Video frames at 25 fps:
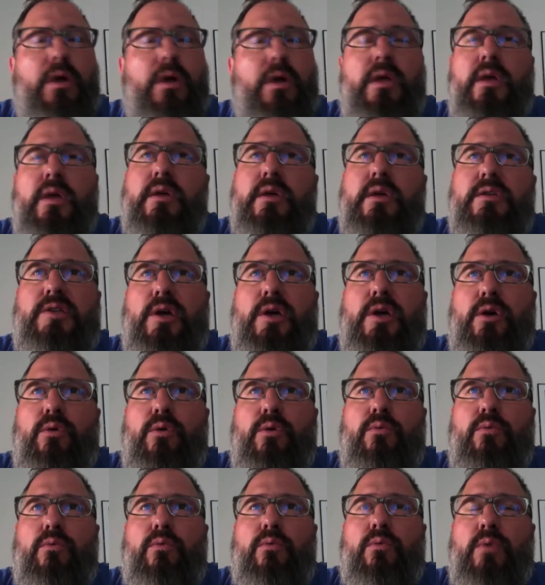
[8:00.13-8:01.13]
so
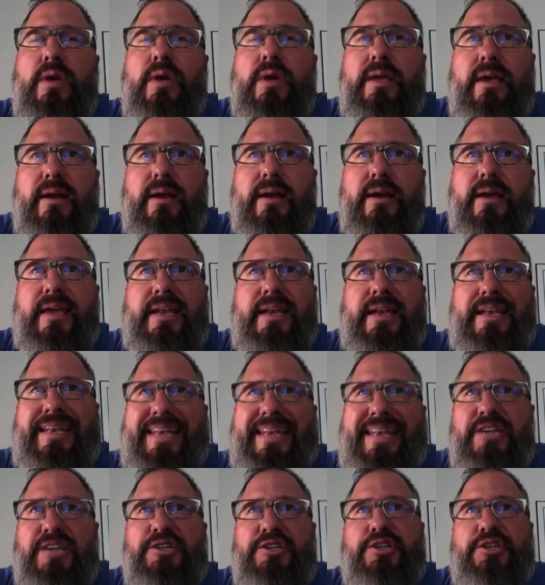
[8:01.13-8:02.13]
what kind of
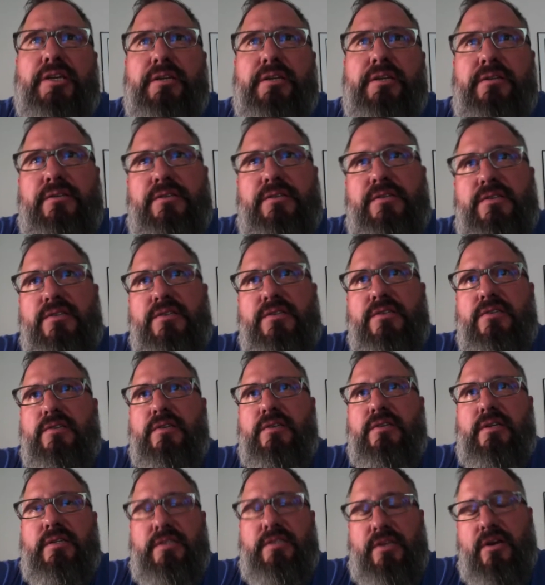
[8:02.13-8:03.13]
conditions,
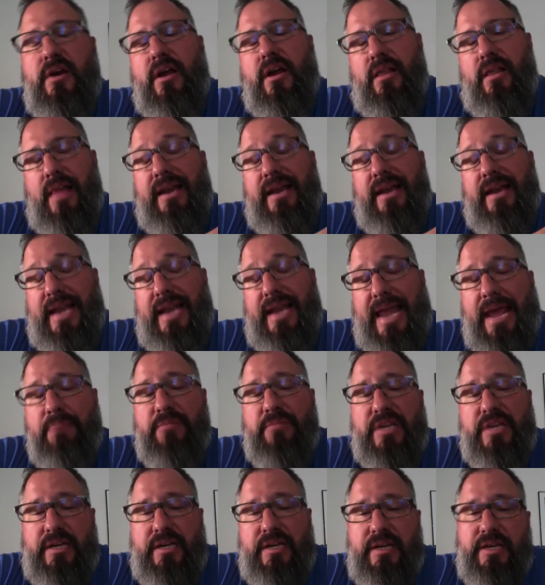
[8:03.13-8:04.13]
because there are a lot of named
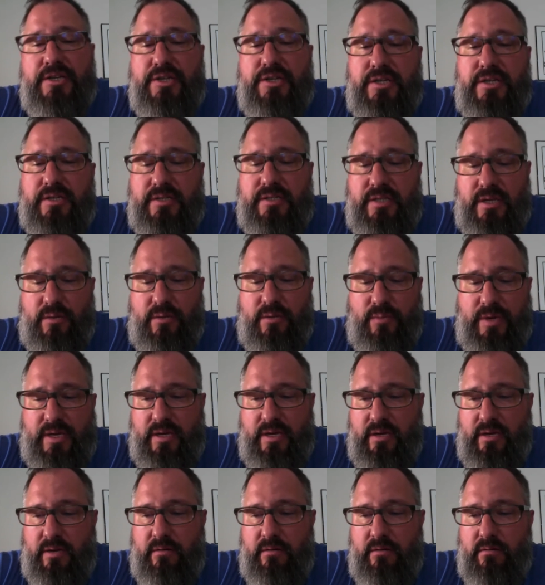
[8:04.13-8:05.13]
conditions that we
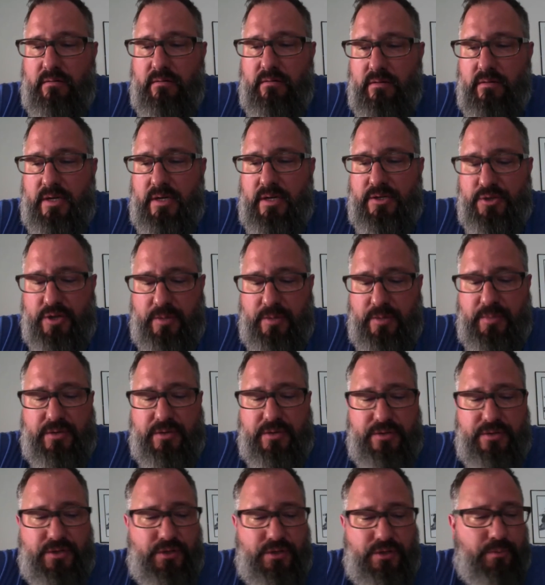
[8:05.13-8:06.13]
can attribute
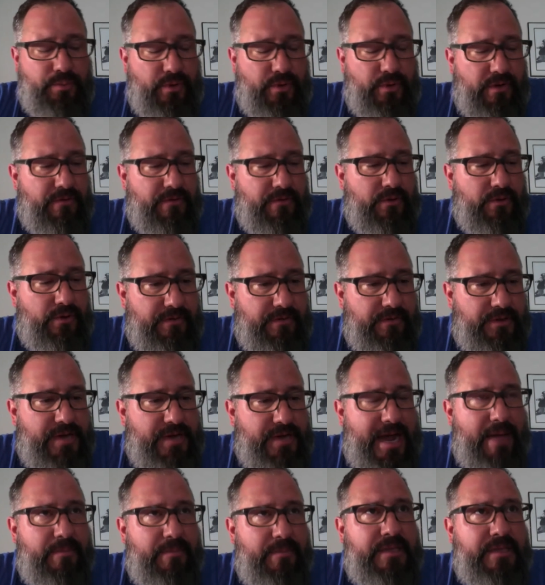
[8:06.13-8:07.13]
to peripheral nerve
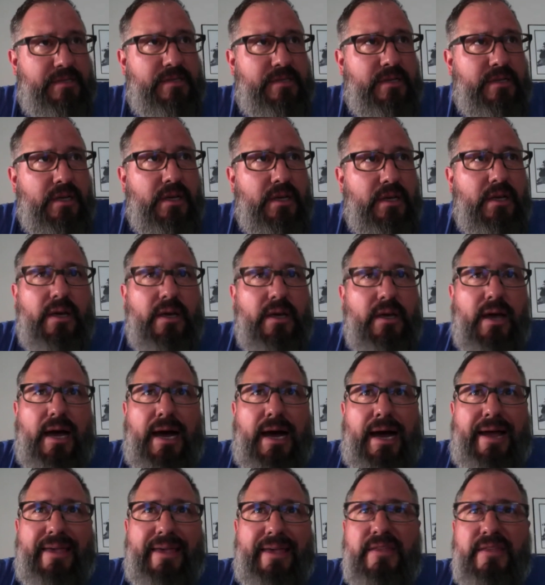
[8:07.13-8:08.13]
entrapments.
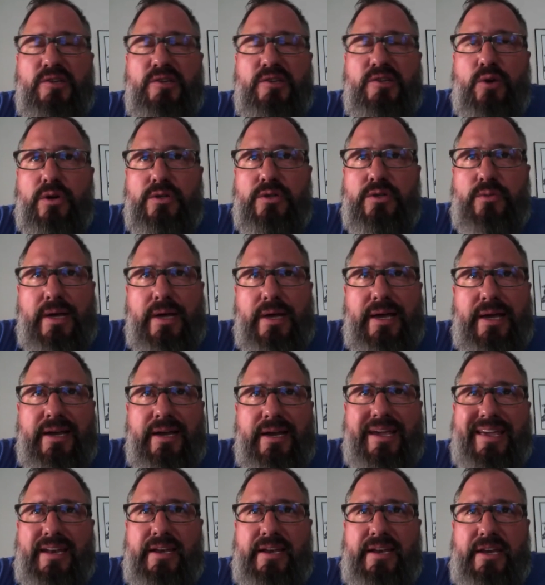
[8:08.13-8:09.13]
In this course, what kind of
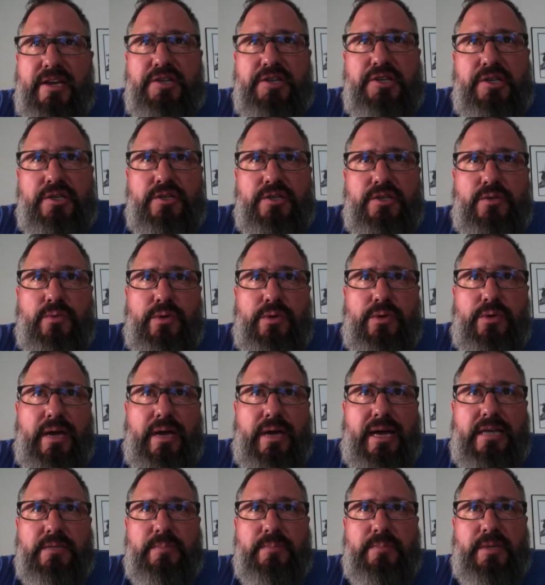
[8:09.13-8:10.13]
conditions will you
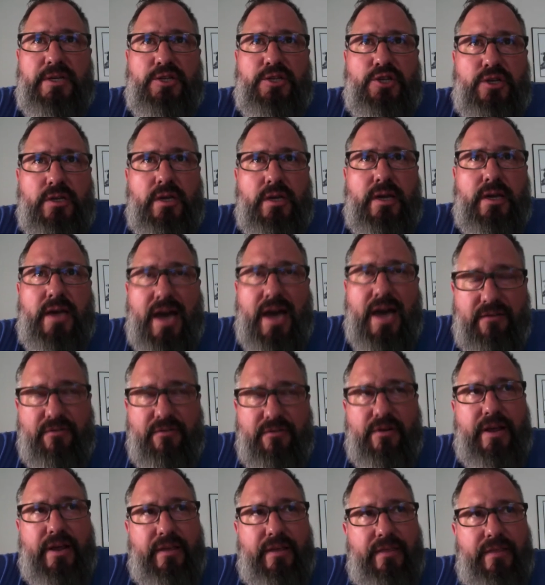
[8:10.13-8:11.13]
guys be
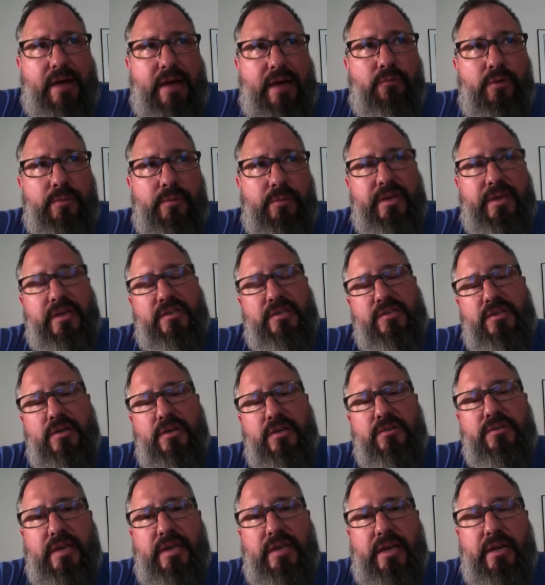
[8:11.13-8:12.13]
covering that would be
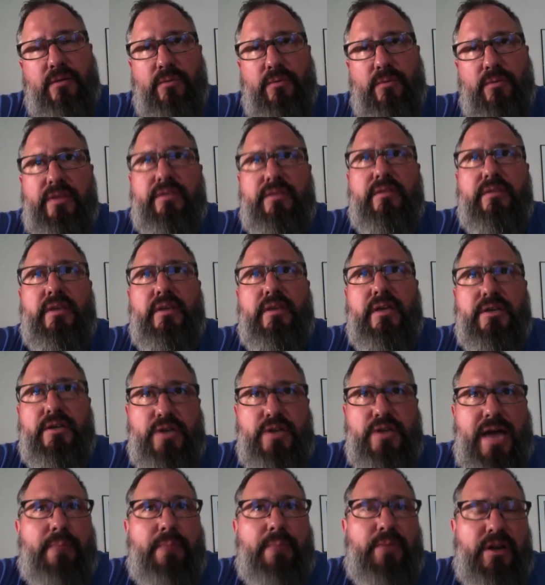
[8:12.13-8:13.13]
associated with the
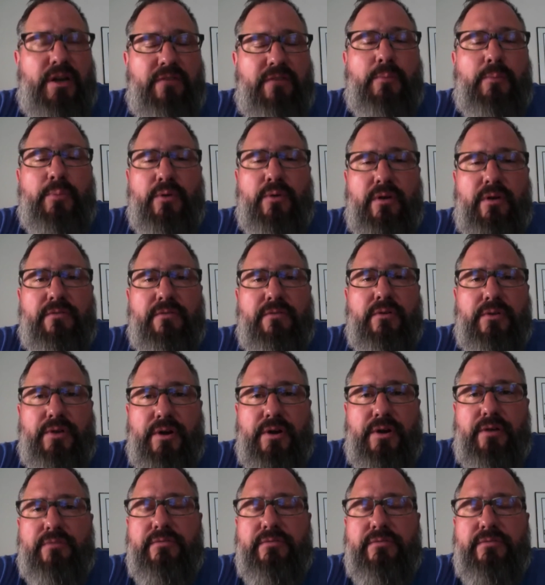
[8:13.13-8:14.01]
entrapment of a peripheral nerve?